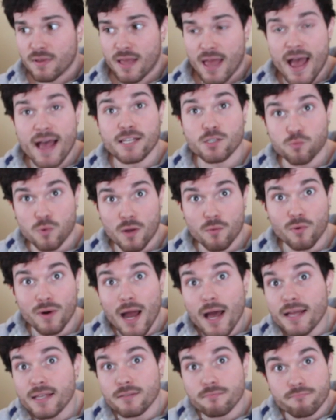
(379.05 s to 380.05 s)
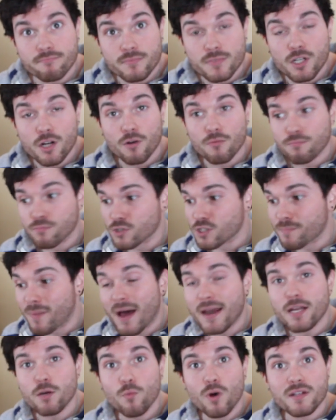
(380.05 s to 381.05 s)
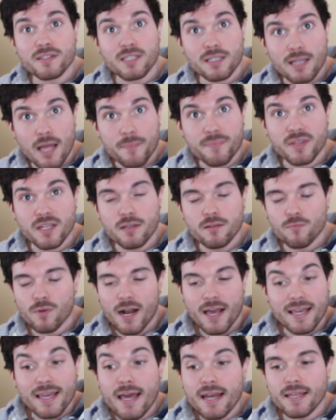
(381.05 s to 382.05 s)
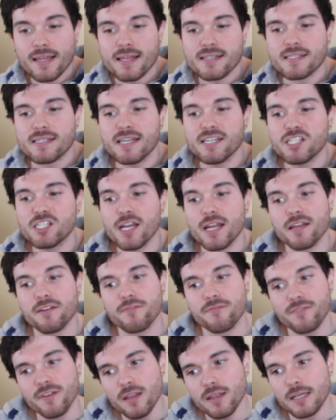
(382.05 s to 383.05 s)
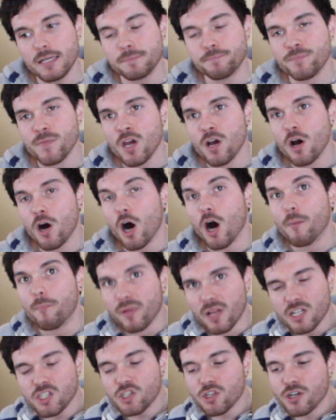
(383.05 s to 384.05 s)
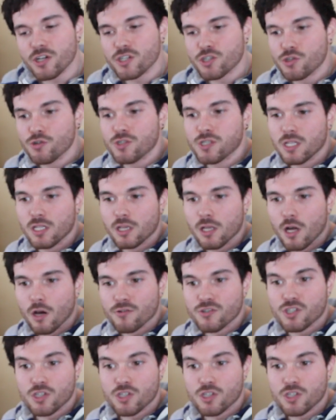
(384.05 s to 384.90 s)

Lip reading: as when we're not, responding well to leptin, we're not getting that satiating feeling, our blood sugar is usually low.